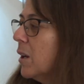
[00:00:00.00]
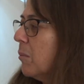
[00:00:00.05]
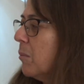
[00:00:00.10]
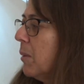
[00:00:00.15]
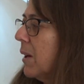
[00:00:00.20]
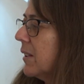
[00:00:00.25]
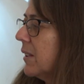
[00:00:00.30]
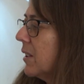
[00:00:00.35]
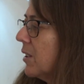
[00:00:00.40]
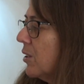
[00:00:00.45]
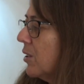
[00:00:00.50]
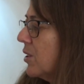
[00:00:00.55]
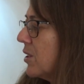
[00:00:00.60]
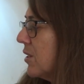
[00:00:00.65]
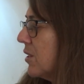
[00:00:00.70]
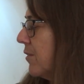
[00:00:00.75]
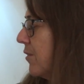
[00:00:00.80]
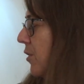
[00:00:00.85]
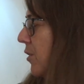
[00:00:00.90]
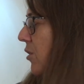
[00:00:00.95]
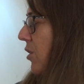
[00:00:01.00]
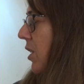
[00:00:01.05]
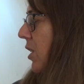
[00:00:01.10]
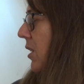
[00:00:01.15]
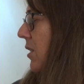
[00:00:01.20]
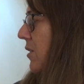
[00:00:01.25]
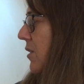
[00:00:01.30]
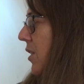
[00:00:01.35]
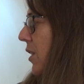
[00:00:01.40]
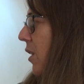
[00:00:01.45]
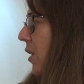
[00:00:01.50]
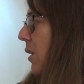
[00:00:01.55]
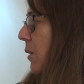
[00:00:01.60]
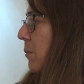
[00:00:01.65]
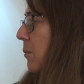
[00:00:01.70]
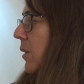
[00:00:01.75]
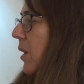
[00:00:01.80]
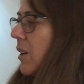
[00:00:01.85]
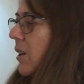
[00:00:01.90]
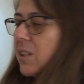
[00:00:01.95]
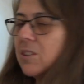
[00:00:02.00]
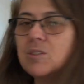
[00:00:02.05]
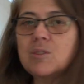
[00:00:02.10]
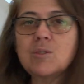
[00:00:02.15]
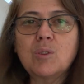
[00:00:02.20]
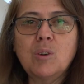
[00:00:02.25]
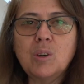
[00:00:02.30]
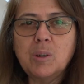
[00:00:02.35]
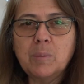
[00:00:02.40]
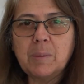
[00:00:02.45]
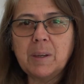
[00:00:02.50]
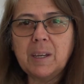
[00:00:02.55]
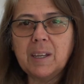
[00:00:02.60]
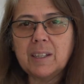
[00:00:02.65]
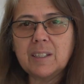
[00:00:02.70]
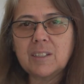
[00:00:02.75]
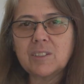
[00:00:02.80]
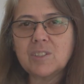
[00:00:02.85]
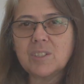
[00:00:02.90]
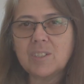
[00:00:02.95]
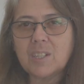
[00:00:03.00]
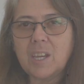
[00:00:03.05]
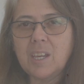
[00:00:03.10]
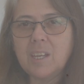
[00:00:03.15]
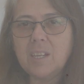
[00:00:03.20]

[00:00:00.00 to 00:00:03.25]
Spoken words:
but there is a few things that I'm going to talk about today.